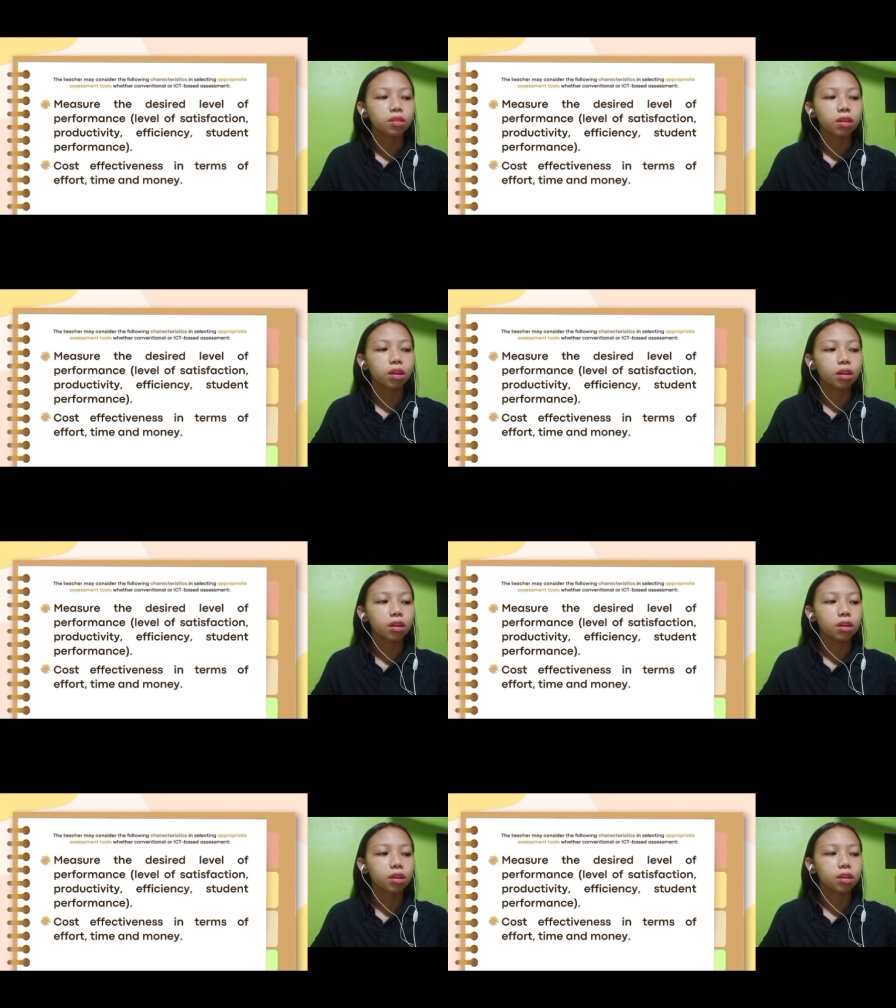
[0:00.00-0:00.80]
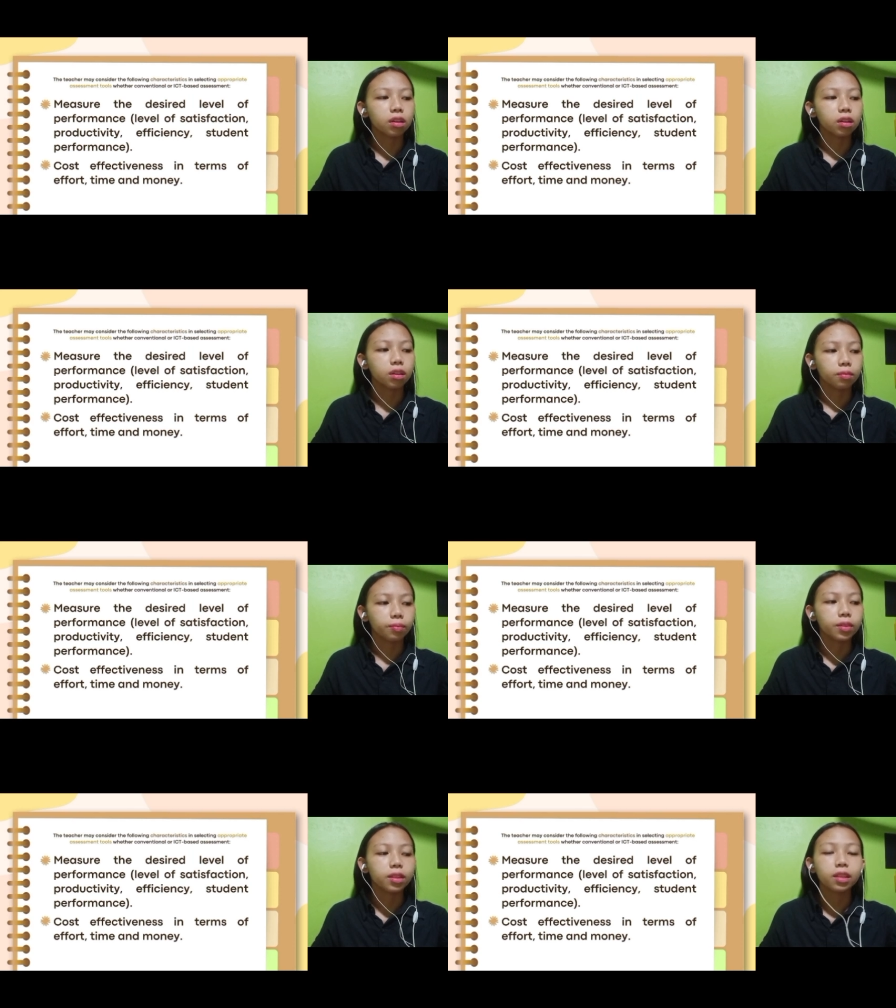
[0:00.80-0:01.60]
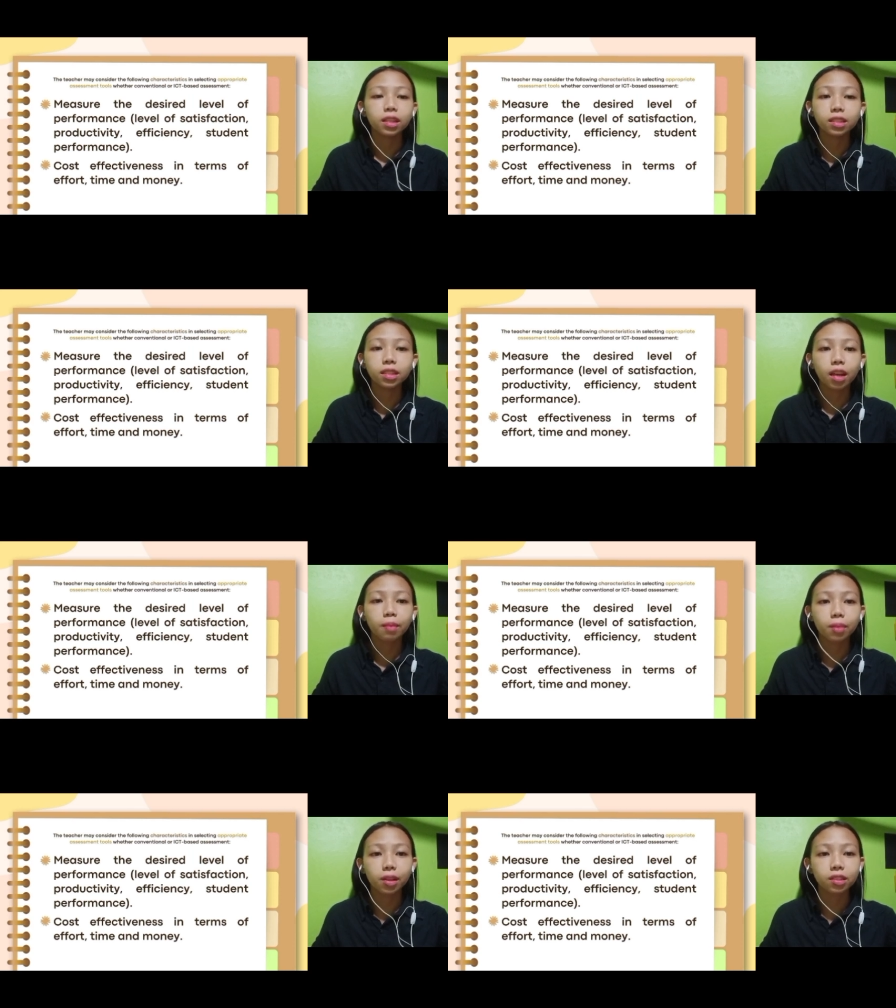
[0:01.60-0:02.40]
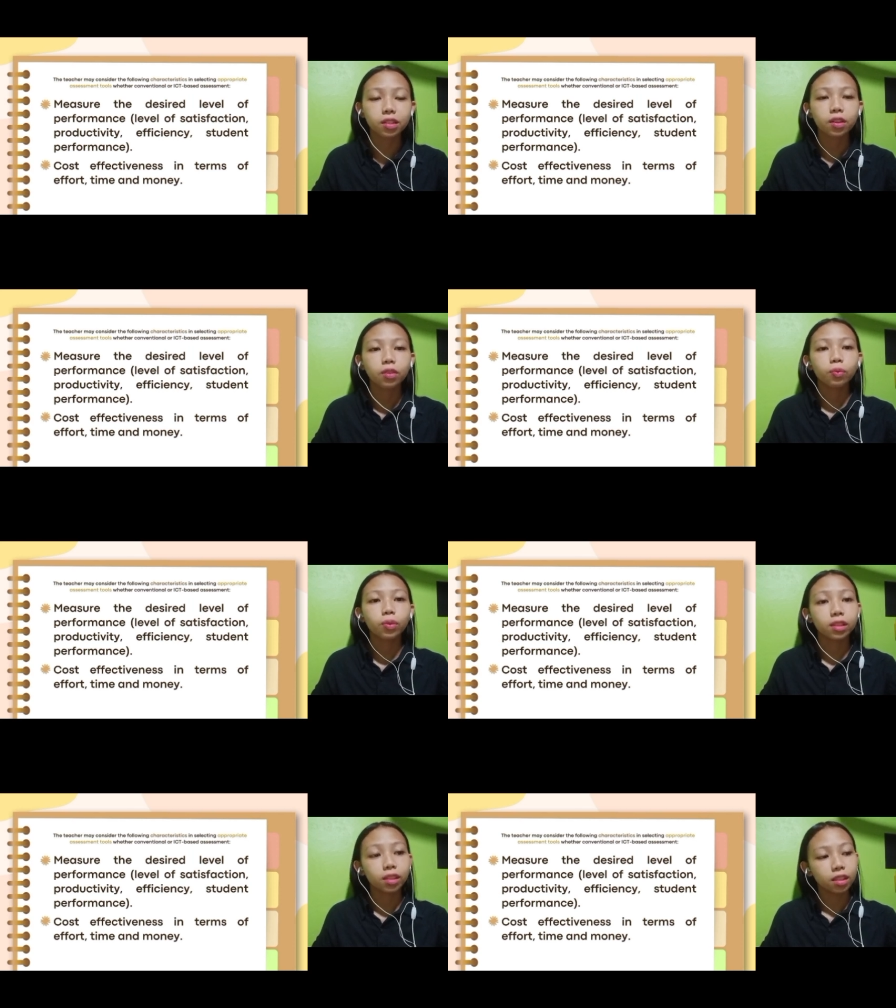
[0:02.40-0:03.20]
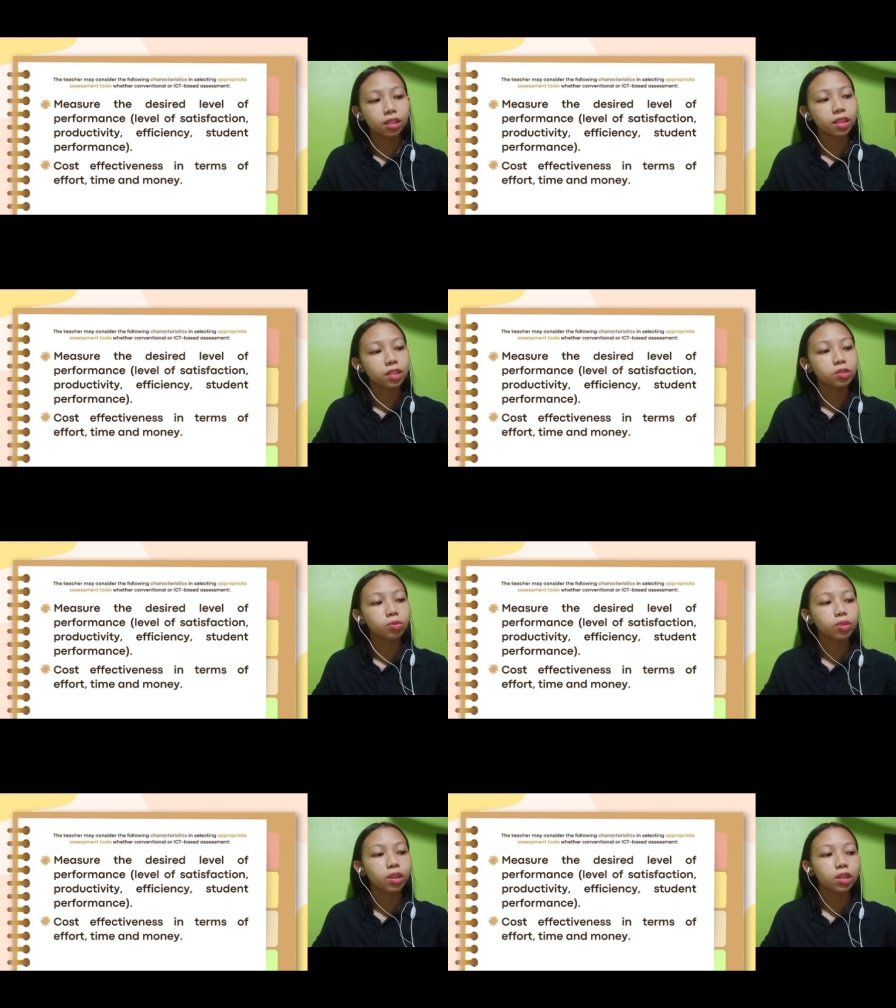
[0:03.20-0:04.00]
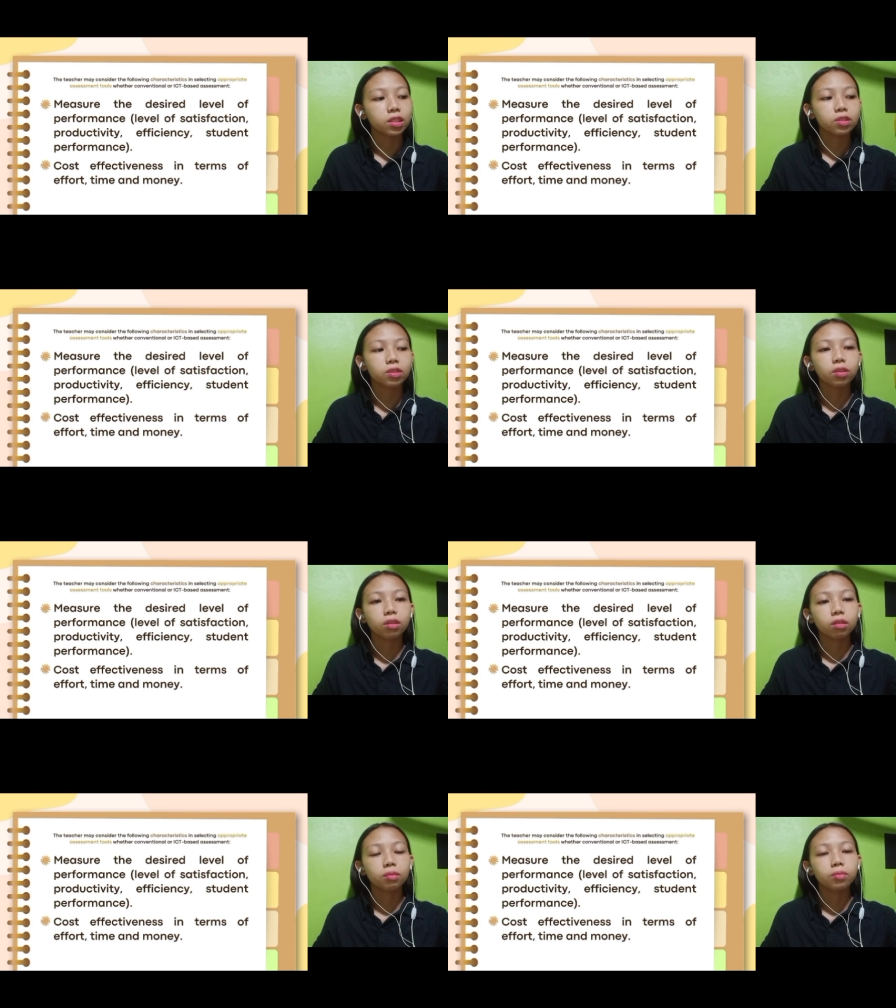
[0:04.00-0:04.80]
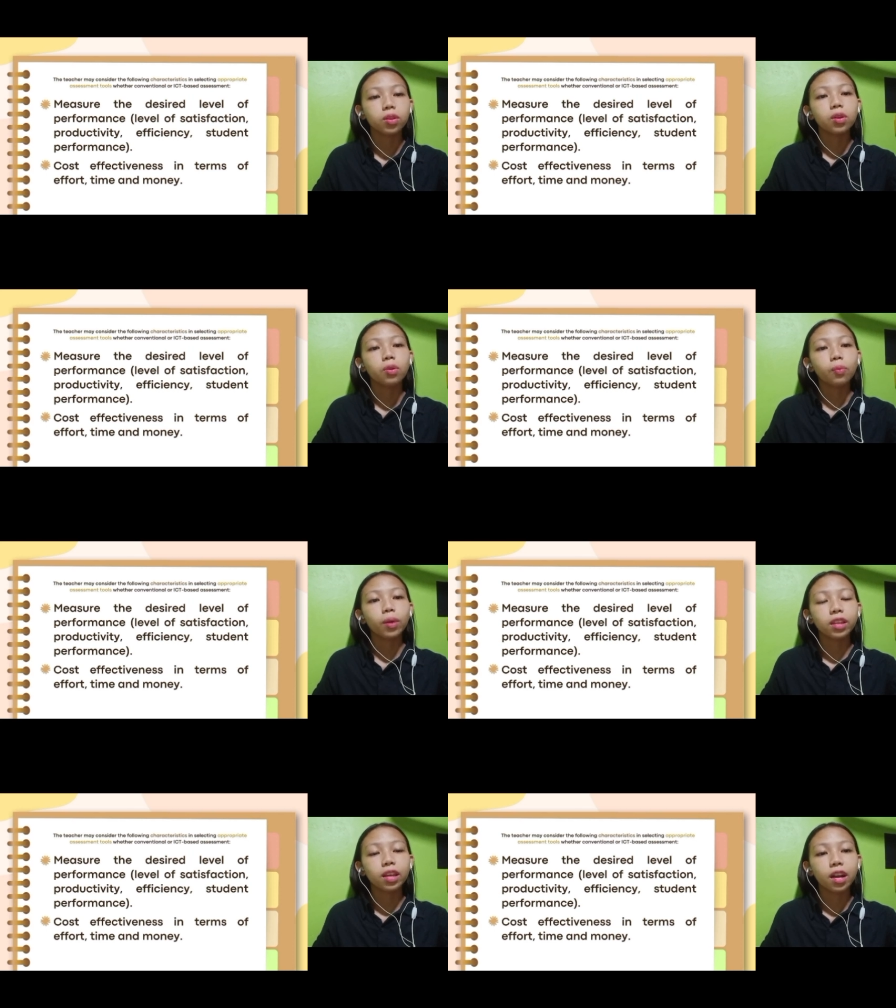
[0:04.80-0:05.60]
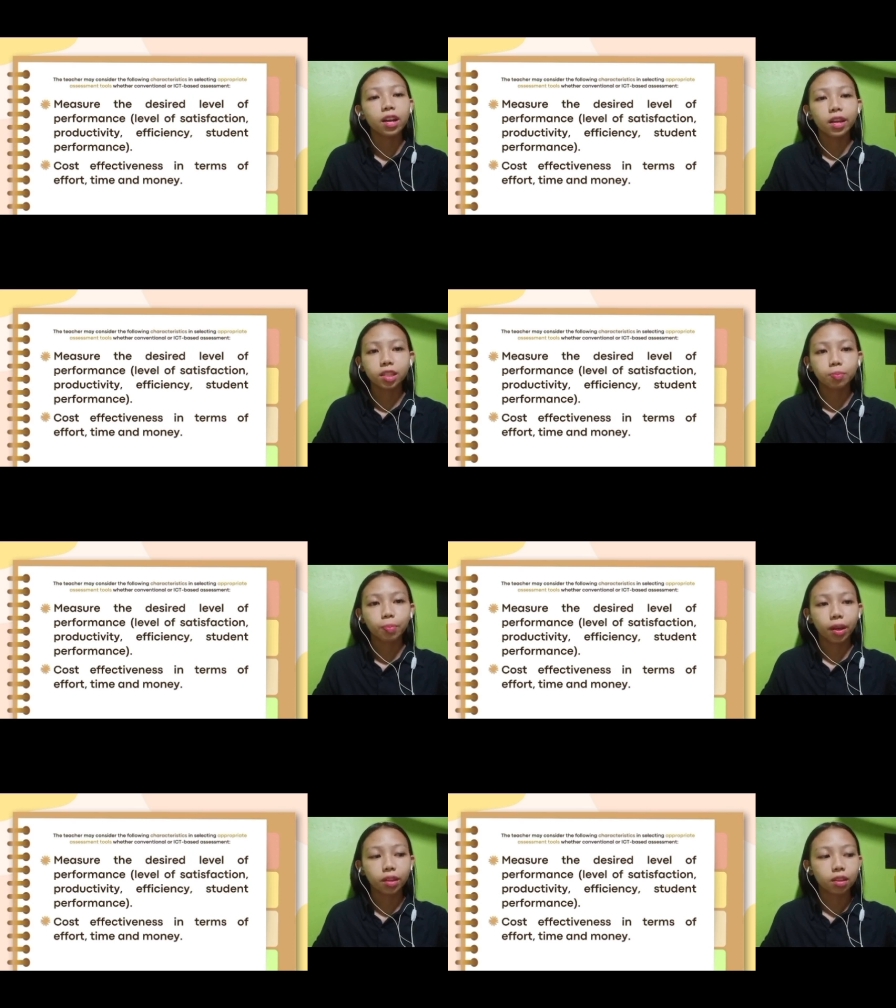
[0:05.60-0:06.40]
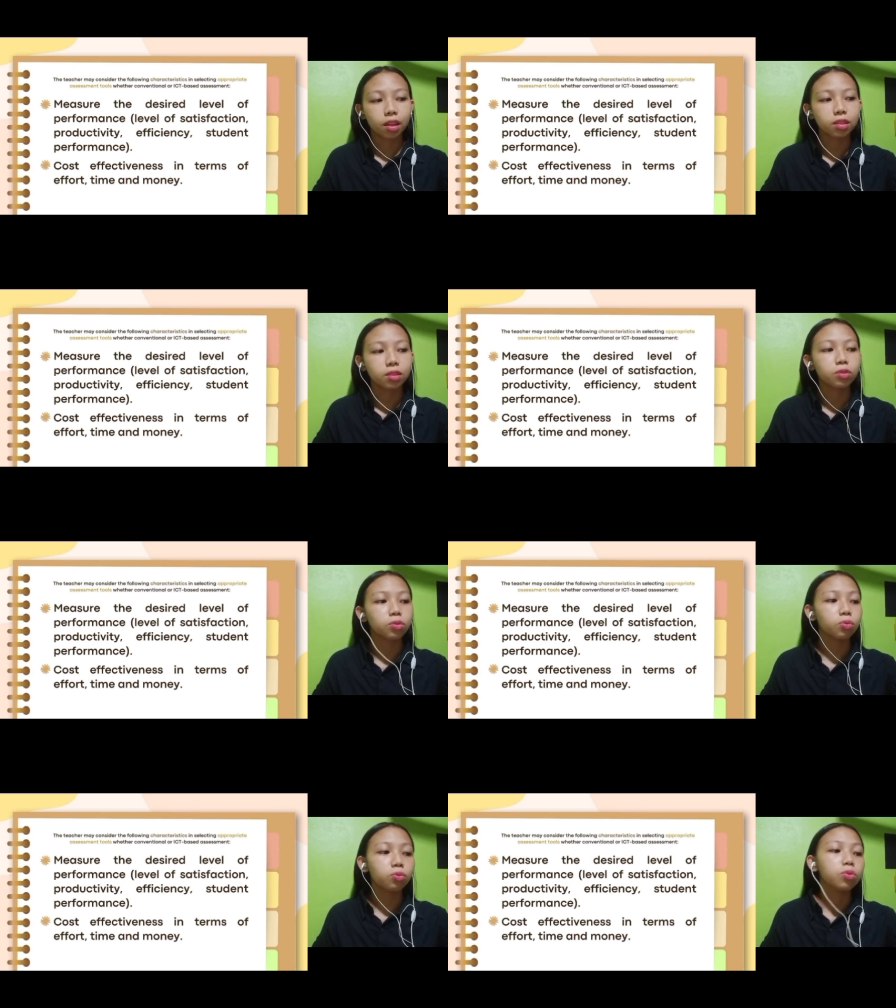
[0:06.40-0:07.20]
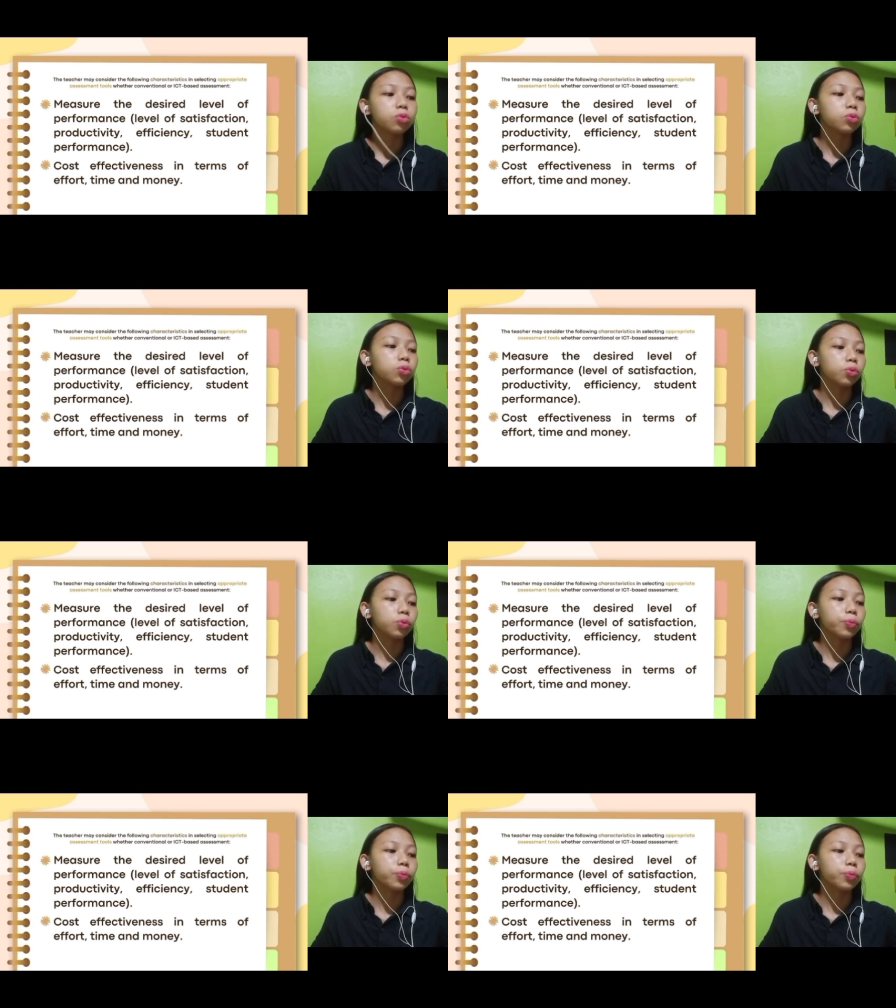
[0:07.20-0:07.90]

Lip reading: are these levels will tell the students what they are expected to do.